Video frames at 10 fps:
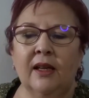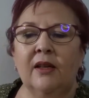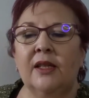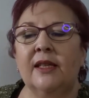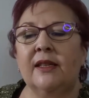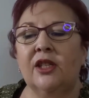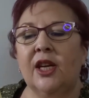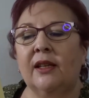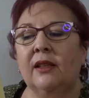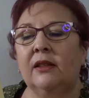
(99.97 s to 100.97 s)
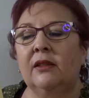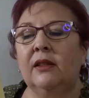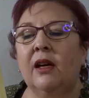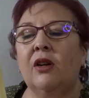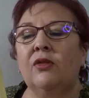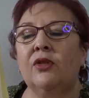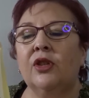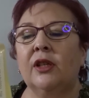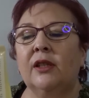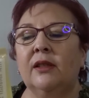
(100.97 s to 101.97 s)
This is a gentle,
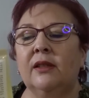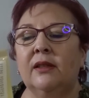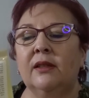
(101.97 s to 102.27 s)
ultra